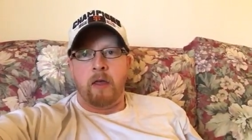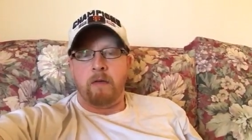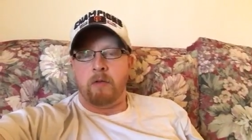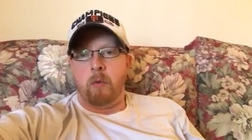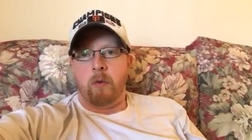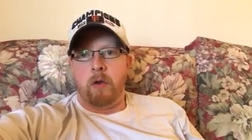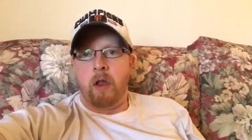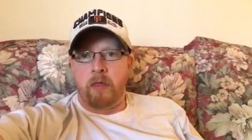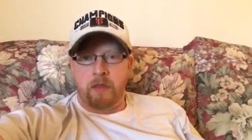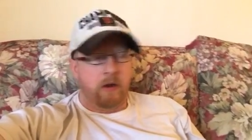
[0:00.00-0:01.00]
They have no
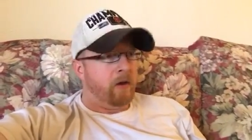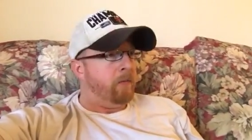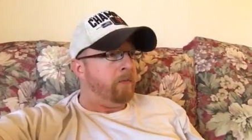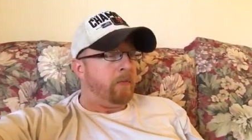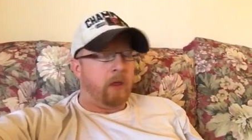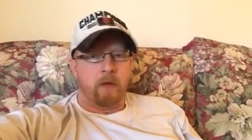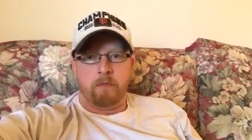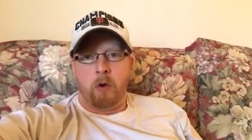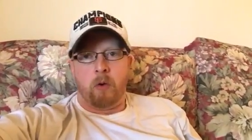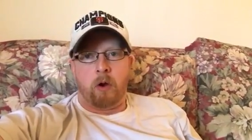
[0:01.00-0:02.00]
nothing. They have
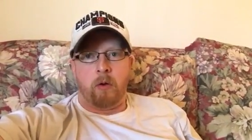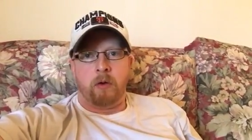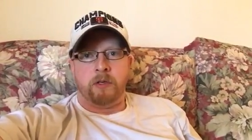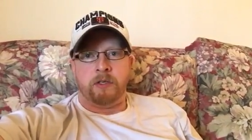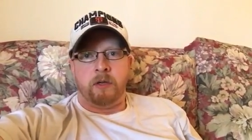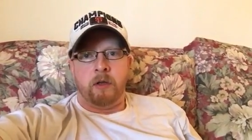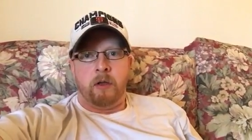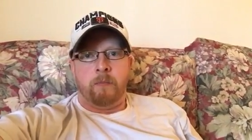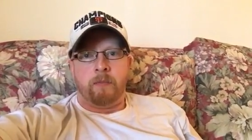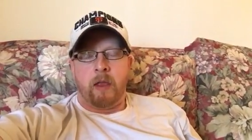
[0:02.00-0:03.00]
no courage.
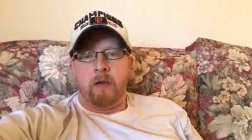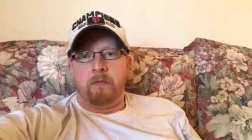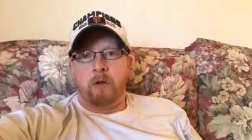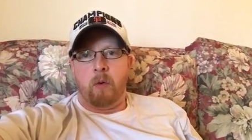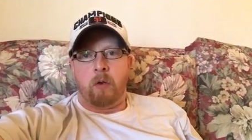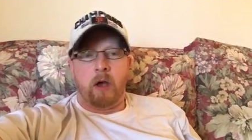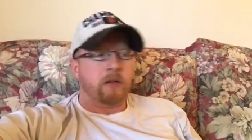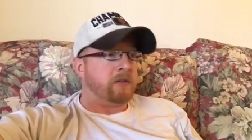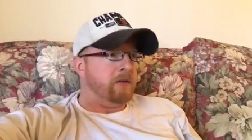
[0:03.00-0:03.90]
They have no guts